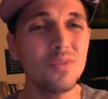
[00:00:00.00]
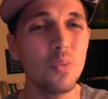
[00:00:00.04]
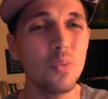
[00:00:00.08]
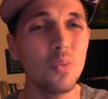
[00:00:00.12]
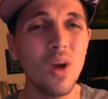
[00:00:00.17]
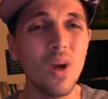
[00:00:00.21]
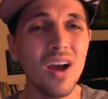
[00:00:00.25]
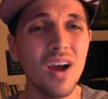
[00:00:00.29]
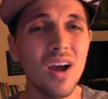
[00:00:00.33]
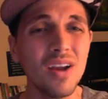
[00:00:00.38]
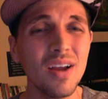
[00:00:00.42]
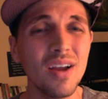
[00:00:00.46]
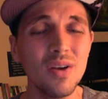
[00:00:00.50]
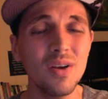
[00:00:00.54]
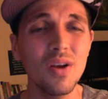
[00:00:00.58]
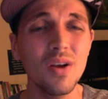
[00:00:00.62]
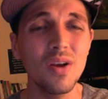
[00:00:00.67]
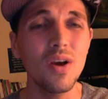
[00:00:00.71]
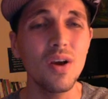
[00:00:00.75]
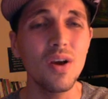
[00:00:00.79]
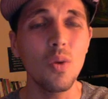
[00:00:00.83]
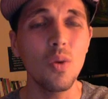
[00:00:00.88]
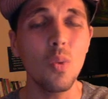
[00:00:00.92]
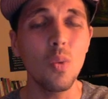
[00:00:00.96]

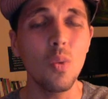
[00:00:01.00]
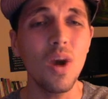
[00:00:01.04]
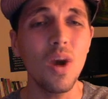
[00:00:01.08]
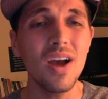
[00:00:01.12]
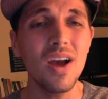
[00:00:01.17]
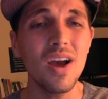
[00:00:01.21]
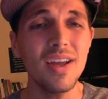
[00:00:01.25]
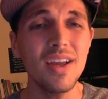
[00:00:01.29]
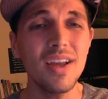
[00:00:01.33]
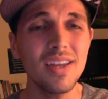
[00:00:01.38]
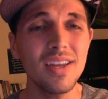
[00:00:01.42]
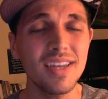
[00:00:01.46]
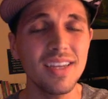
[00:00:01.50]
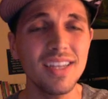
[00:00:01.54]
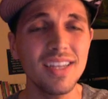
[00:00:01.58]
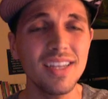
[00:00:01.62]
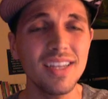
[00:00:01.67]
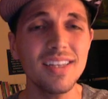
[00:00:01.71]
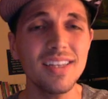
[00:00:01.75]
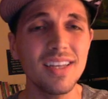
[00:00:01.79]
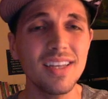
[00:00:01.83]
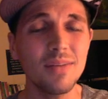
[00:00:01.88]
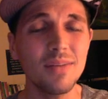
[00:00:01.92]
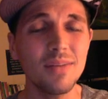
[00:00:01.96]
why
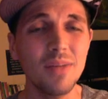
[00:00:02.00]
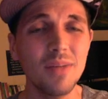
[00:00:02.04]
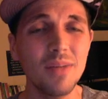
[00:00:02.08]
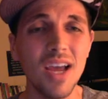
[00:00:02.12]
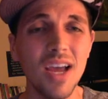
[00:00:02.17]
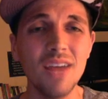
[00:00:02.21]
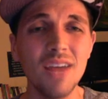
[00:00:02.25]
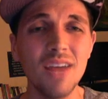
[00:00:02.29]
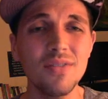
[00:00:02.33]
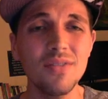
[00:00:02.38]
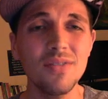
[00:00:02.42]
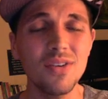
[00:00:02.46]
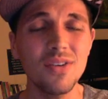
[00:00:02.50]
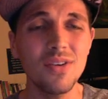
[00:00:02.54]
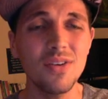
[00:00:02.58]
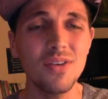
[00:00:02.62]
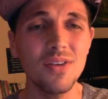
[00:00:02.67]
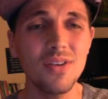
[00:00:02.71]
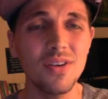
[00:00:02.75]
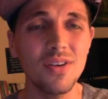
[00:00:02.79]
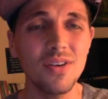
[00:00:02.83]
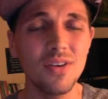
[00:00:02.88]
get them after